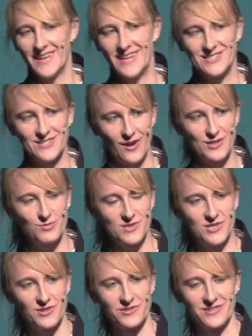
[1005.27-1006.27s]
It starts with
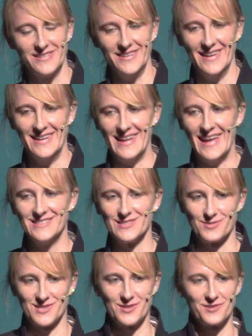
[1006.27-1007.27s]
children and it ends
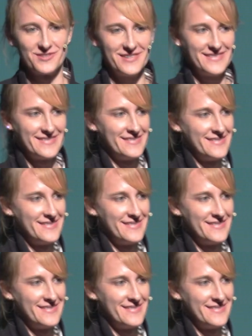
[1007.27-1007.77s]
with children.